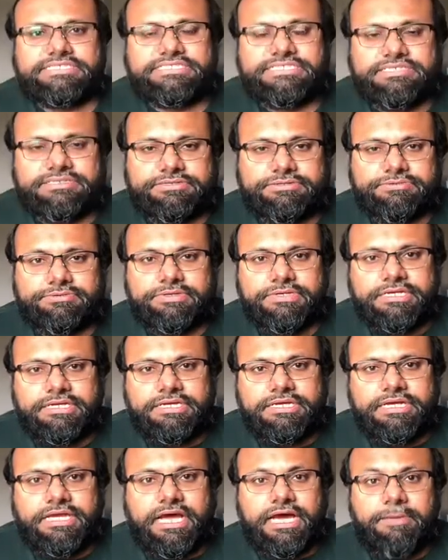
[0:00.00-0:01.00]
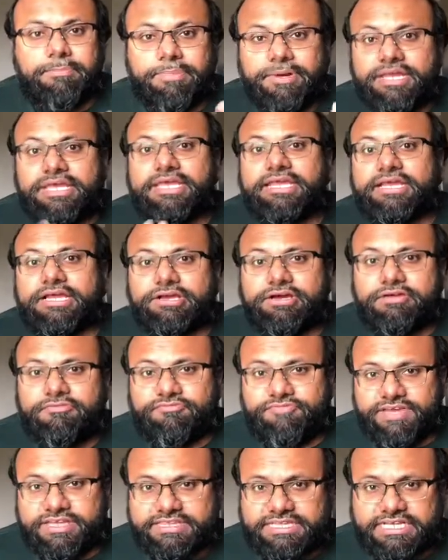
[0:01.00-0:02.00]
to putting in a good
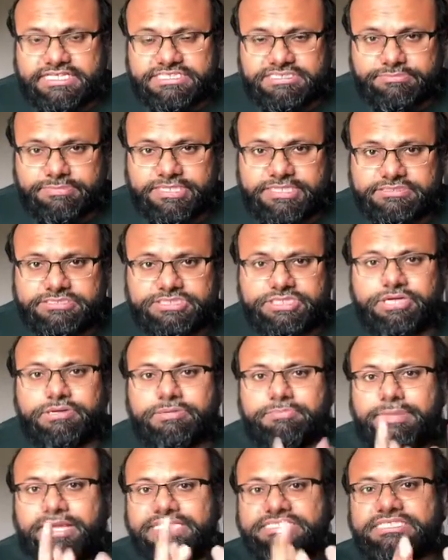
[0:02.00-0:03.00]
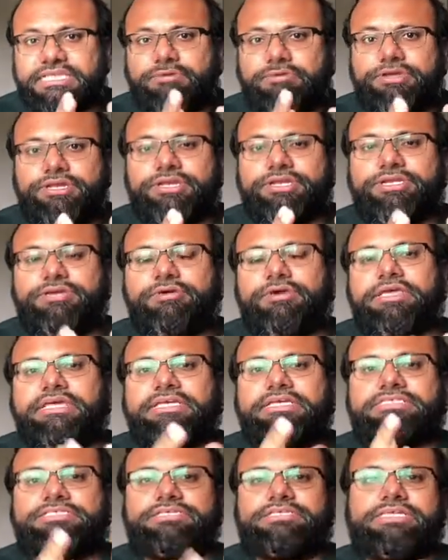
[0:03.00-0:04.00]
faith estimate. So you're basically, what you're doing
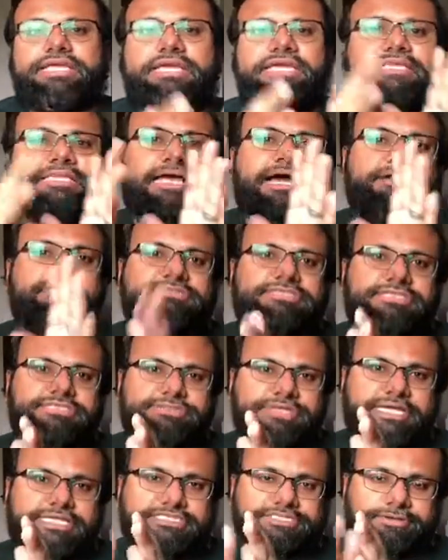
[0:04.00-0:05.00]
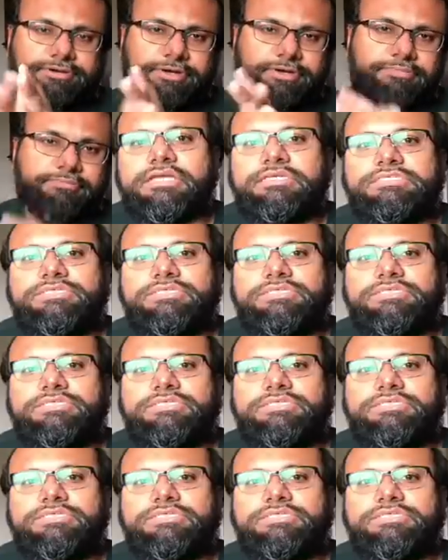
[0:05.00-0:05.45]
is you're taking the house into escrow. So